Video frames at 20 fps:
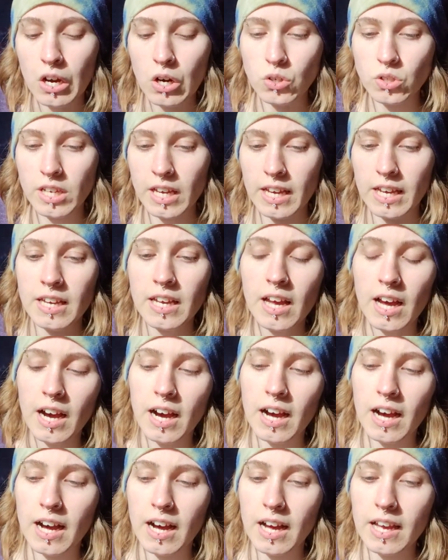Okay.
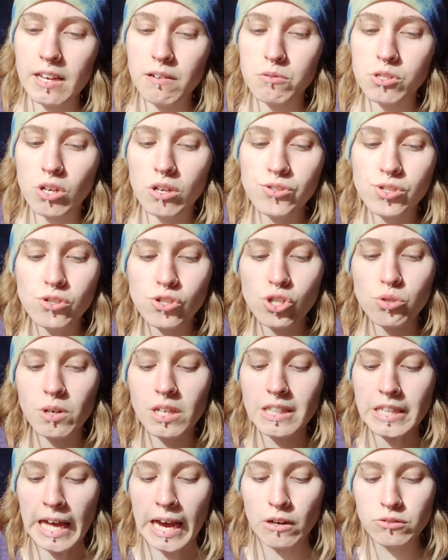It was also
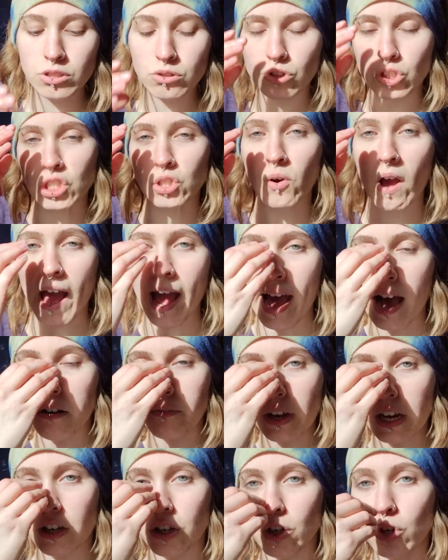to allow you to
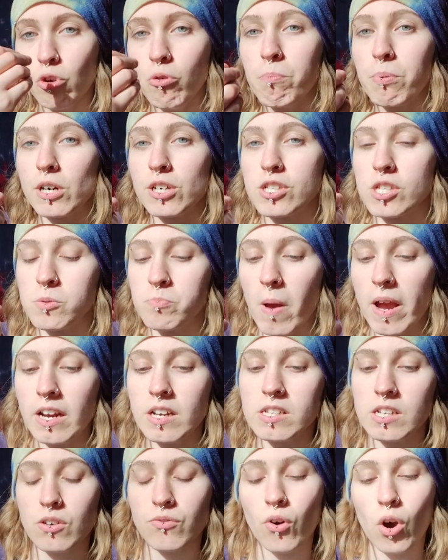have a new
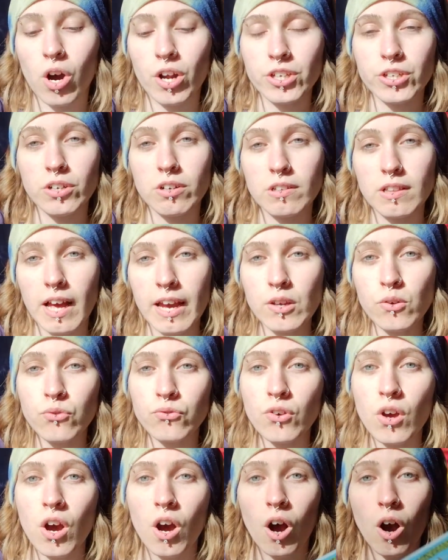perspective on your
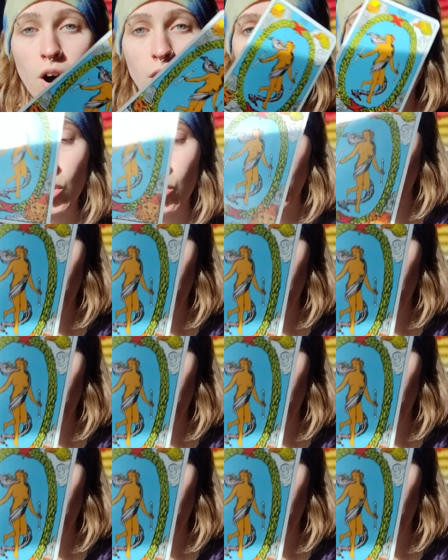life, on the